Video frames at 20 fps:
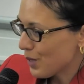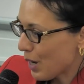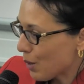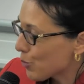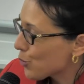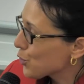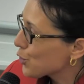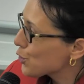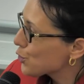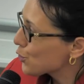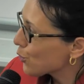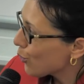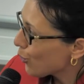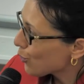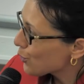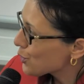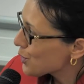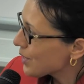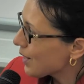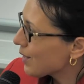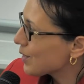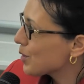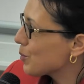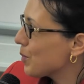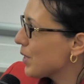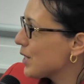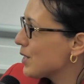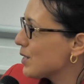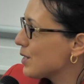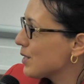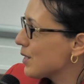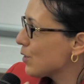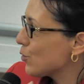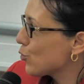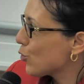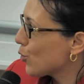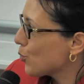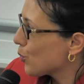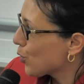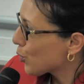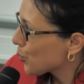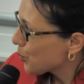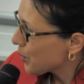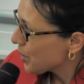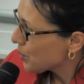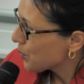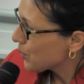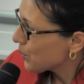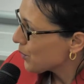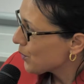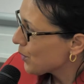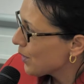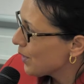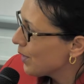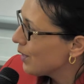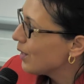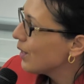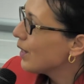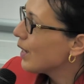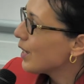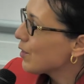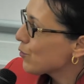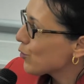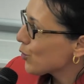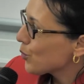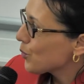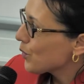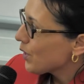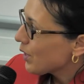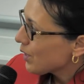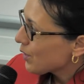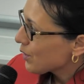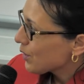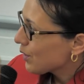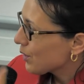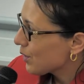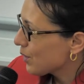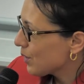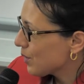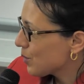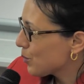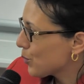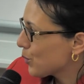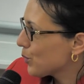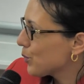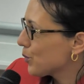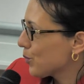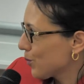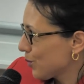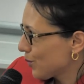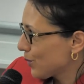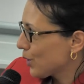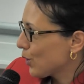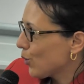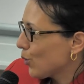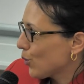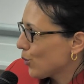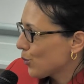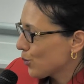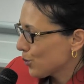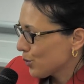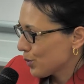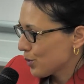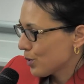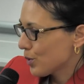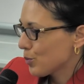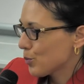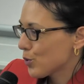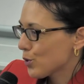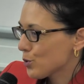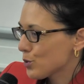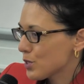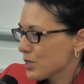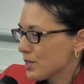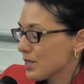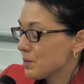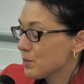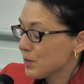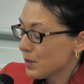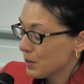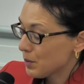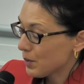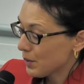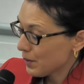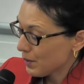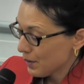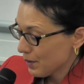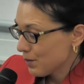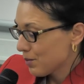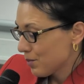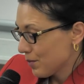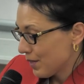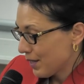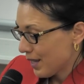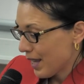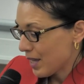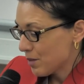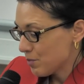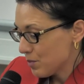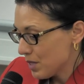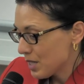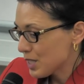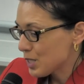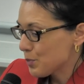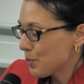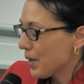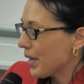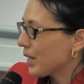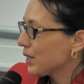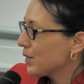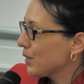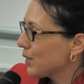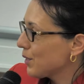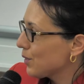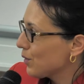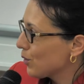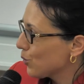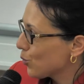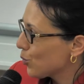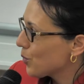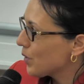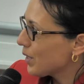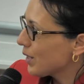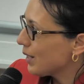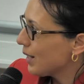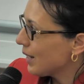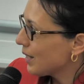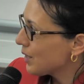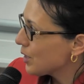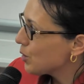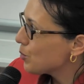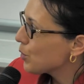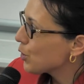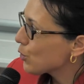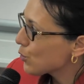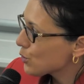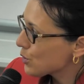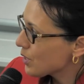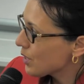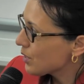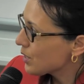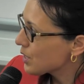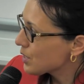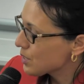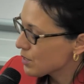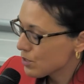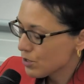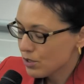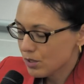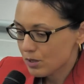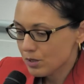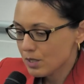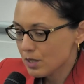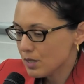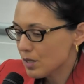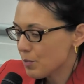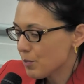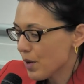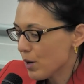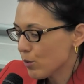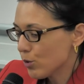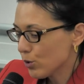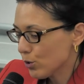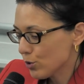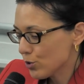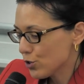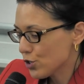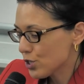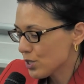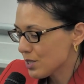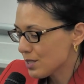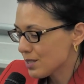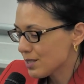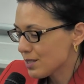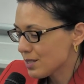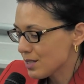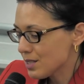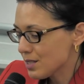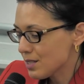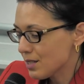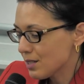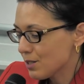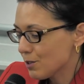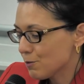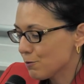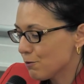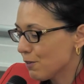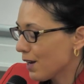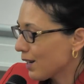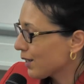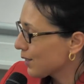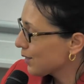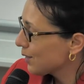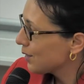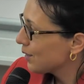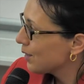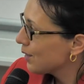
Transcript: discourse, are the places that draw more people, and from there the whole process can be expected to be related, because there is the power law is just a statistical fact.